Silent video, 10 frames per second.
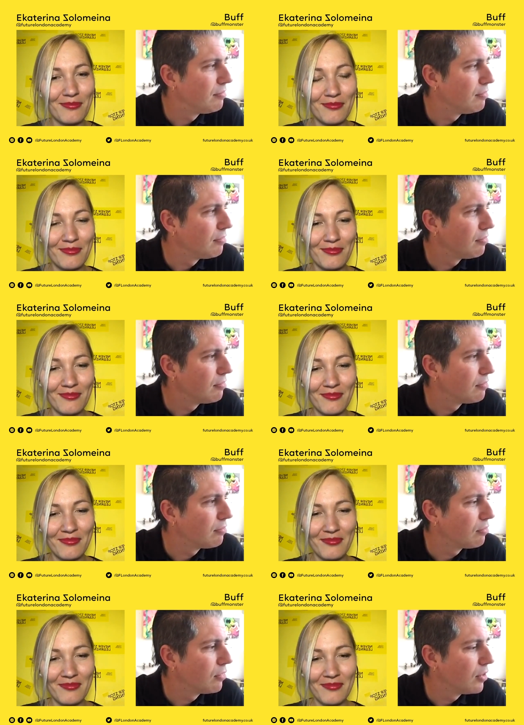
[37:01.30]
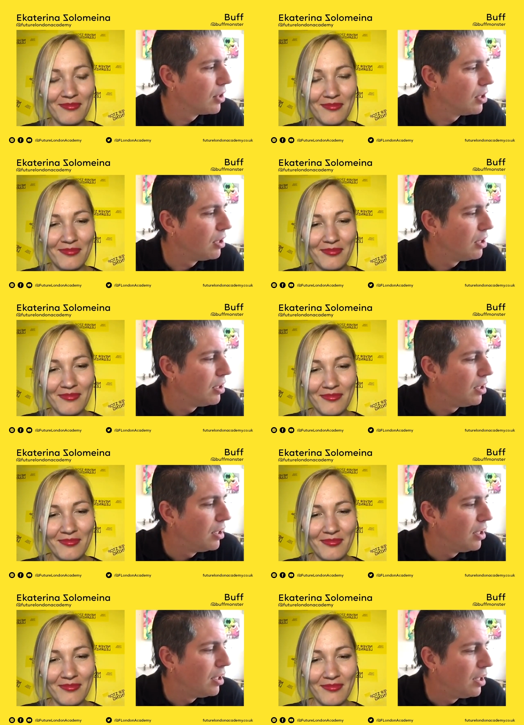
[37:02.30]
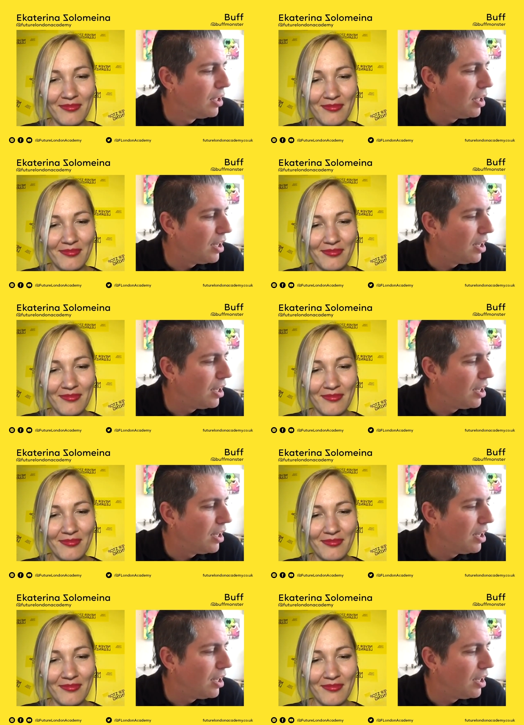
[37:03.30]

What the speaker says: No one is speaking in this clip.